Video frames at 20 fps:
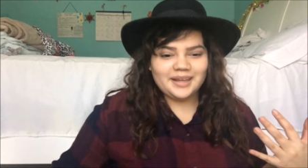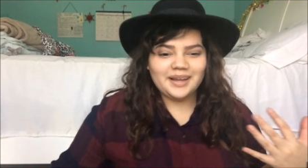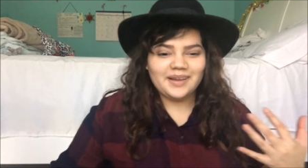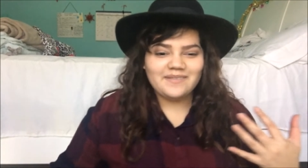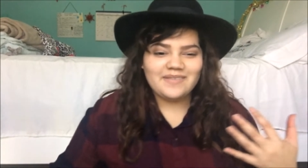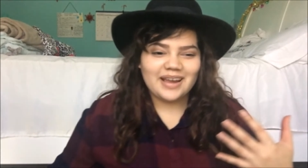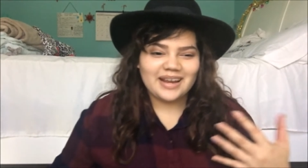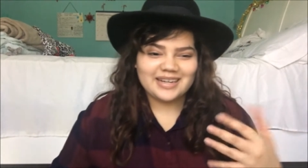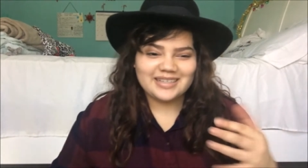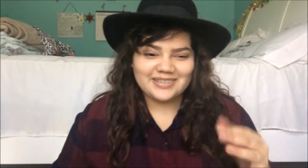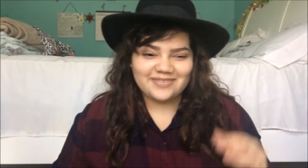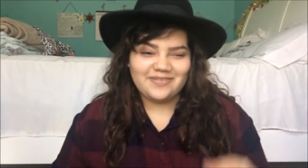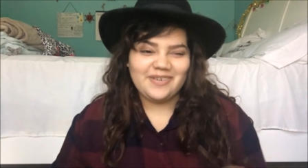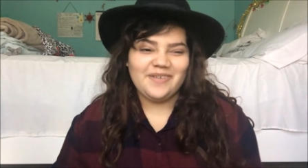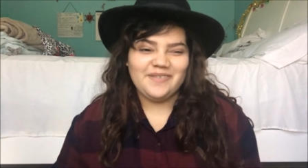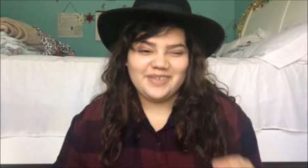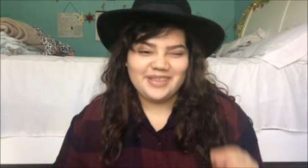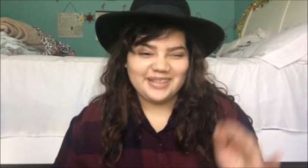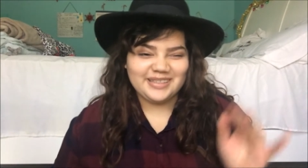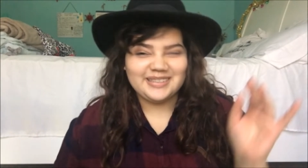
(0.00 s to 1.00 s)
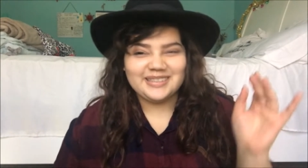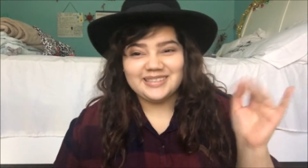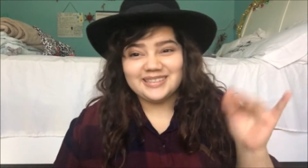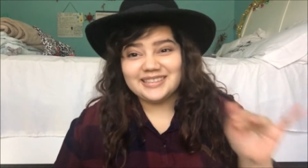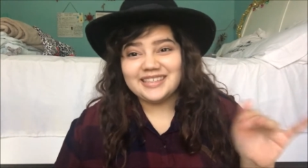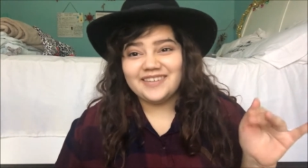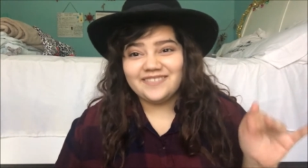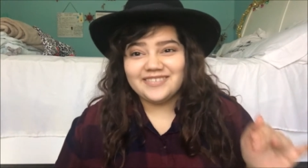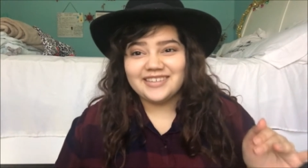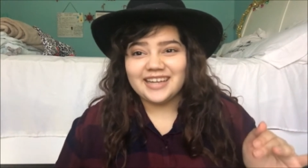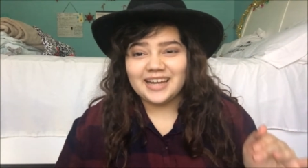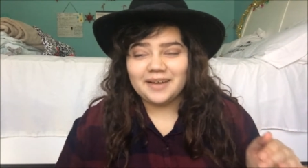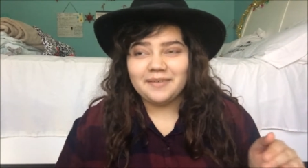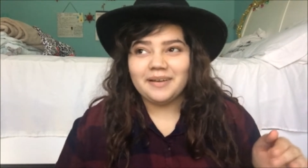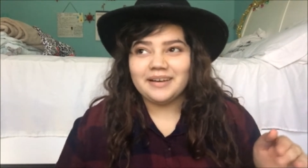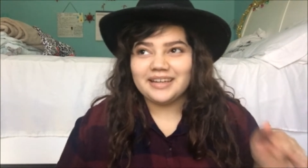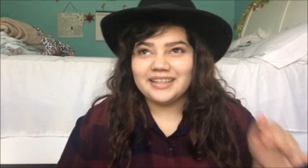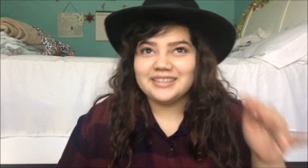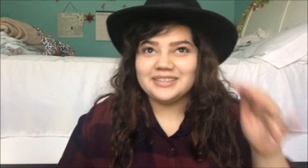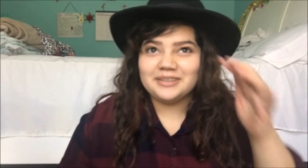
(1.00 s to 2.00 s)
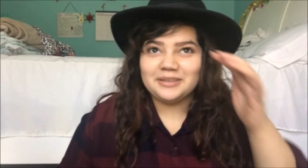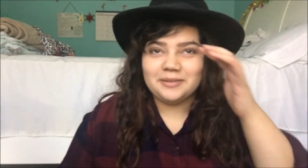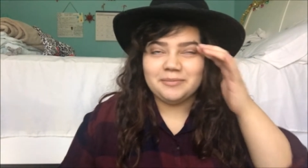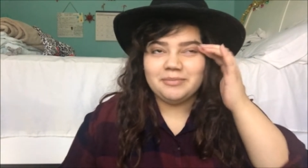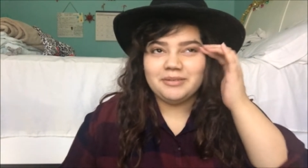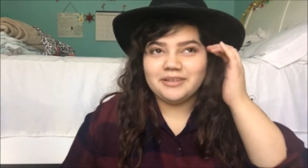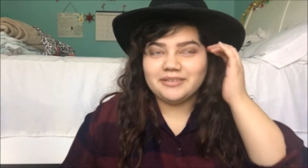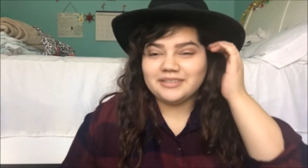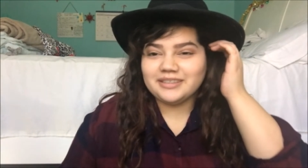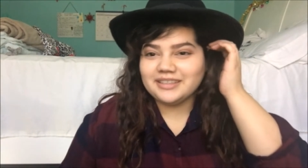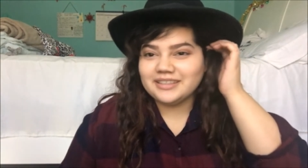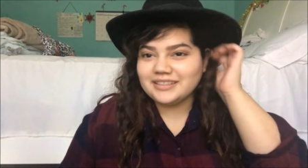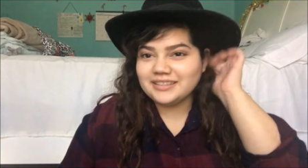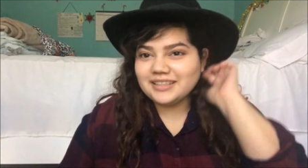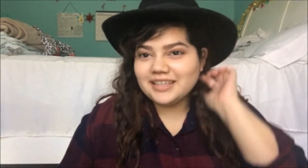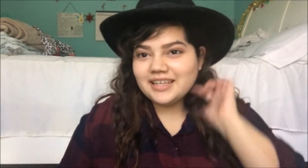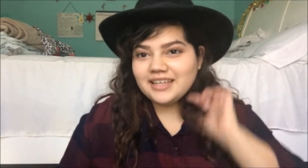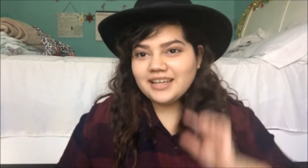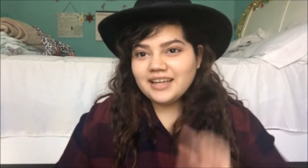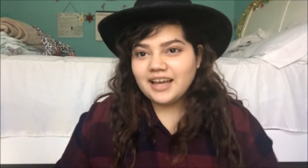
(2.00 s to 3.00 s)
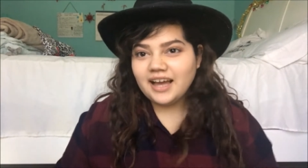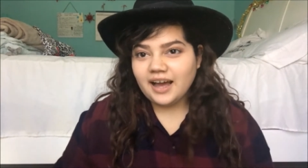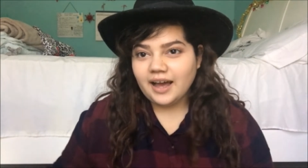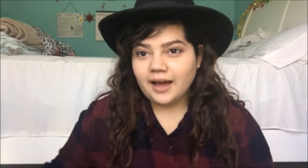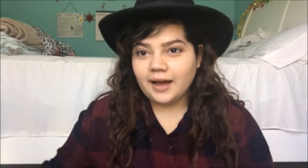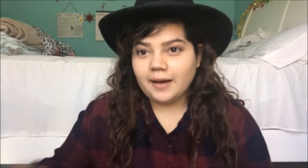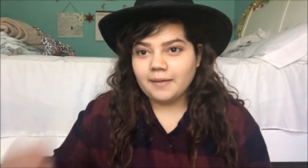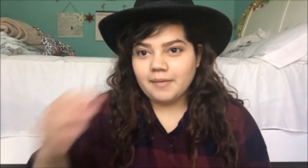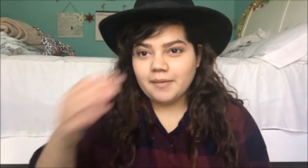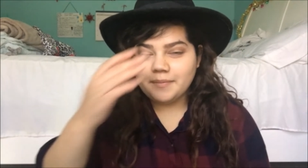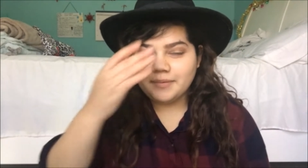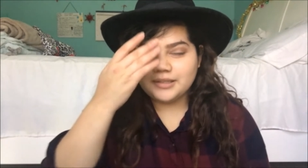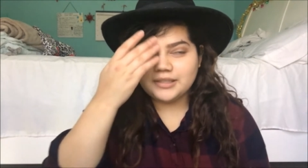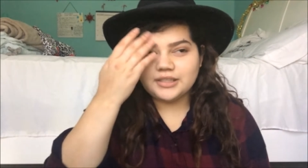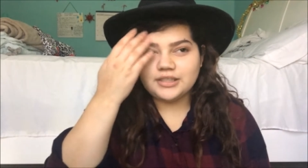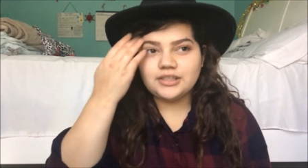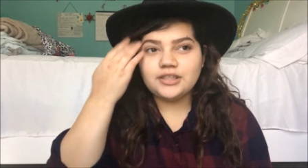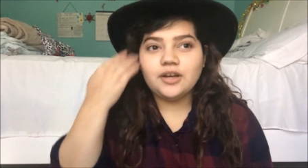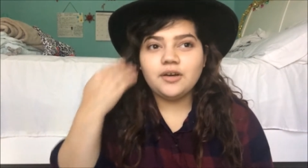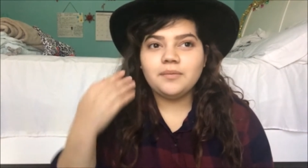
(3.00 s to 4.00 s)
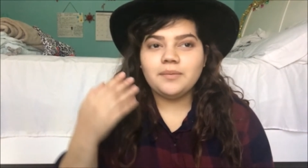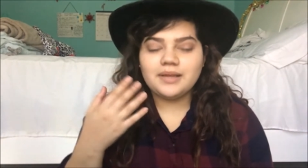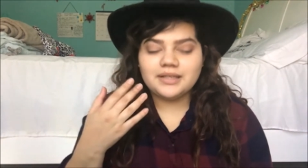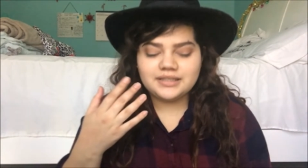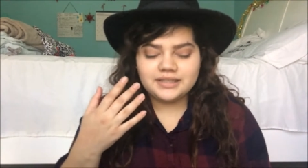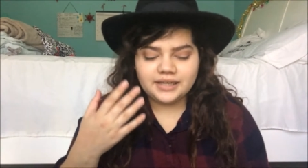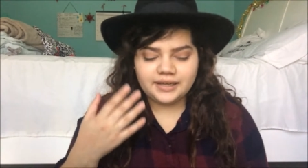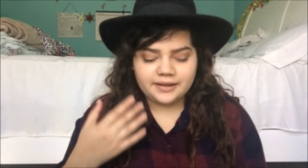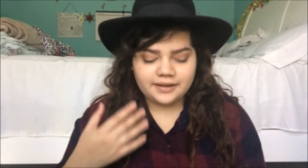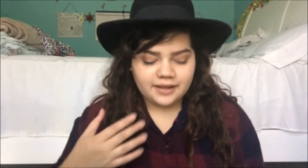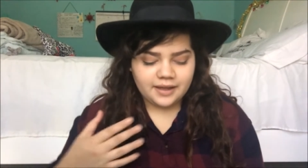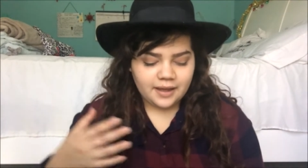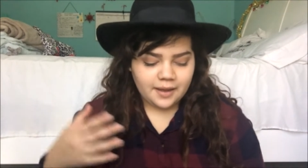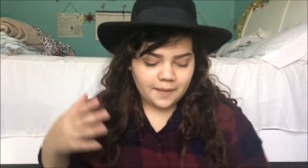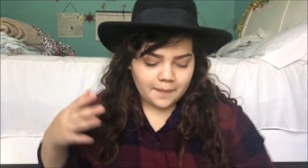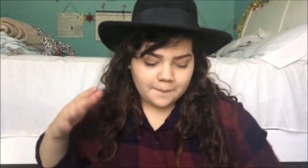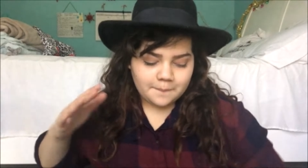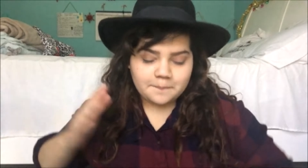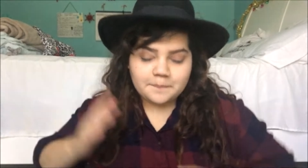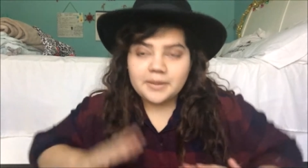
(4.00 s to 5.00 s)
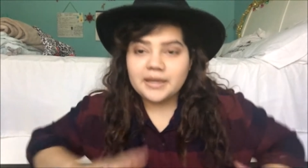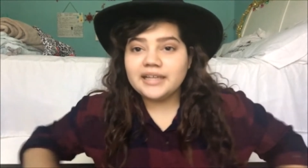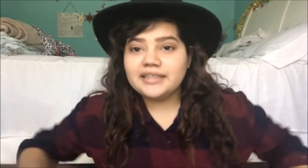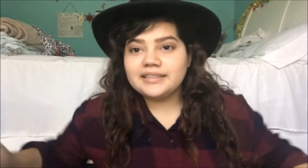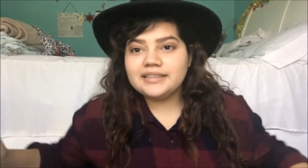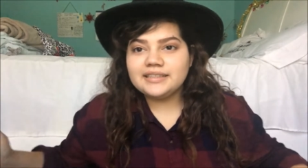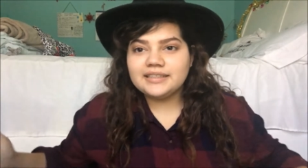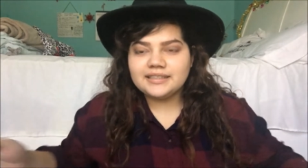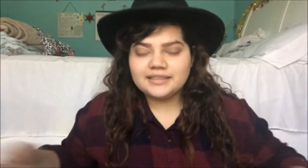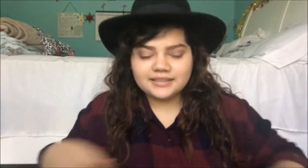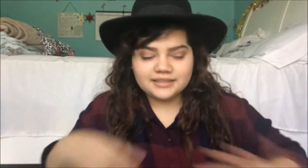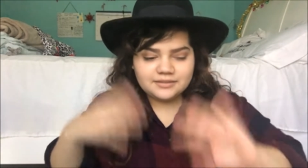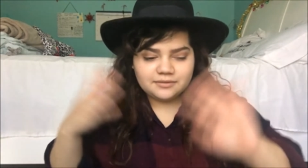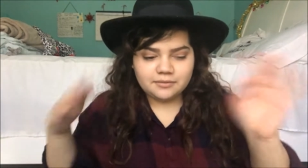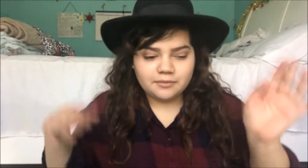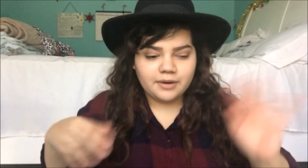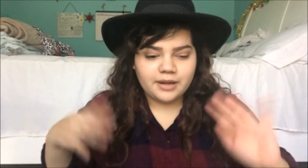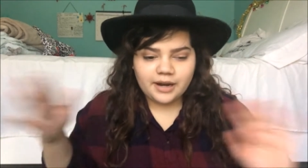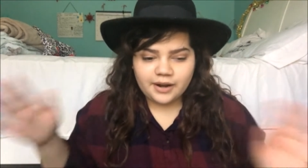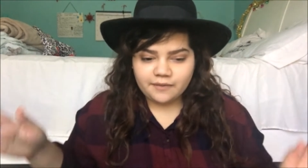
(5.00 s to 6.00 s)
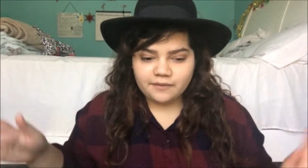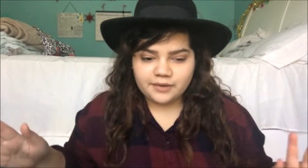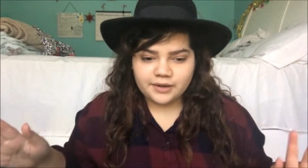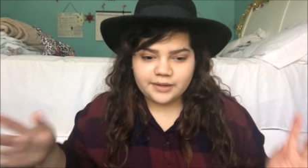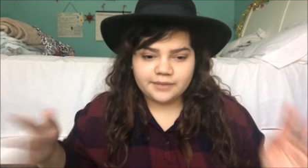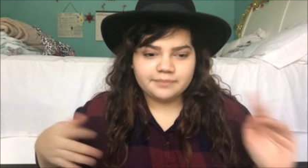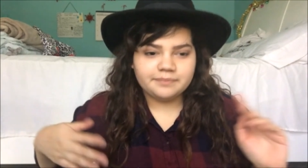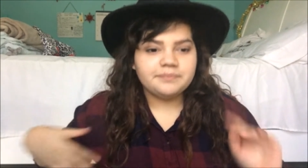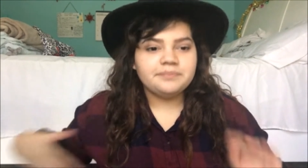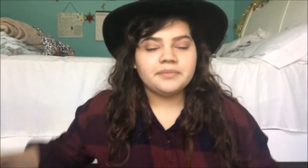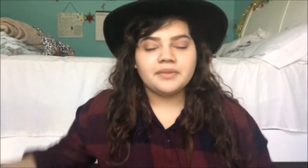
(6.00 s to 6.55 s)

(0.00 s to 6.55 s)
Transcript: I'm actually filming this the same day. I need to upload this. Um, I've been so busy, but whatever.